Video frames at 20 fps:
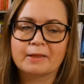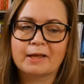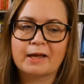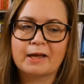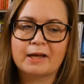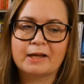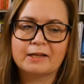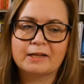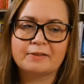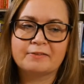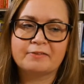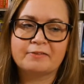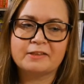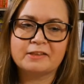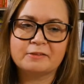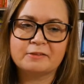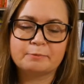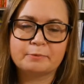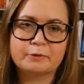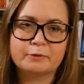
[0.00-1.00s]
And
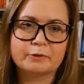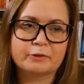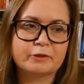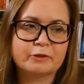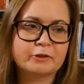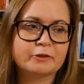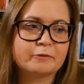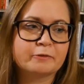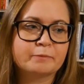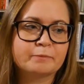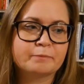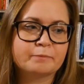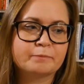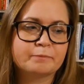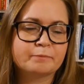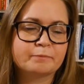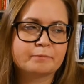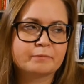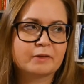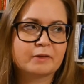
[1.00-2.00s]
this book,
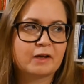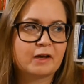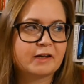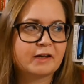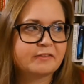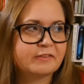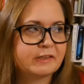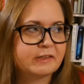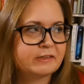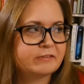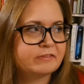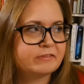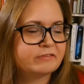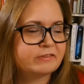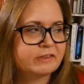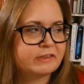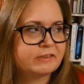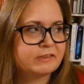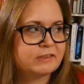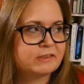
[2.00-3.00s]
I think we
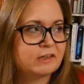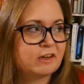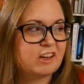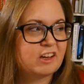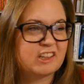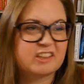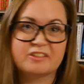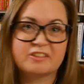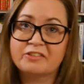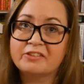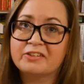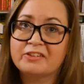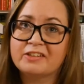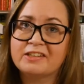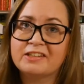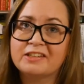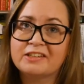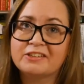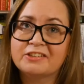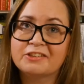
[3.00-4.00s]
read it like three
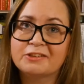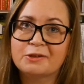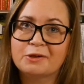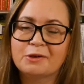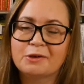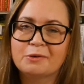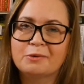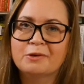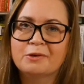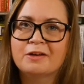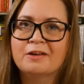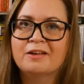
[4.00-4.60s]
years ago.